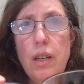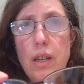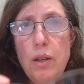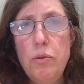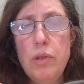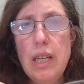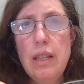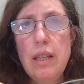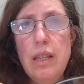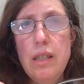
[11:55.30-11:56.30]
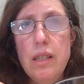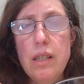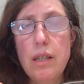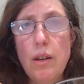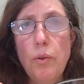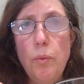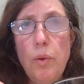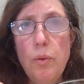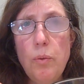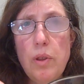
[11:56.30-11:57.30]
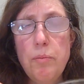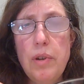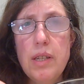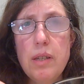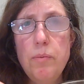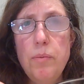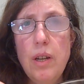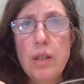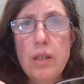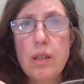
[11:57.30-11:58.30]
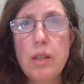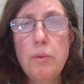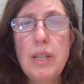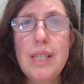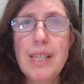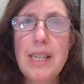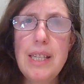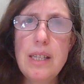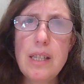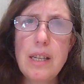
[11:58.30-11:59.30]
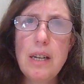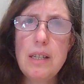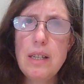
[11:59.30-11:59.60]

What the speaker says: using these with a prism. So it's a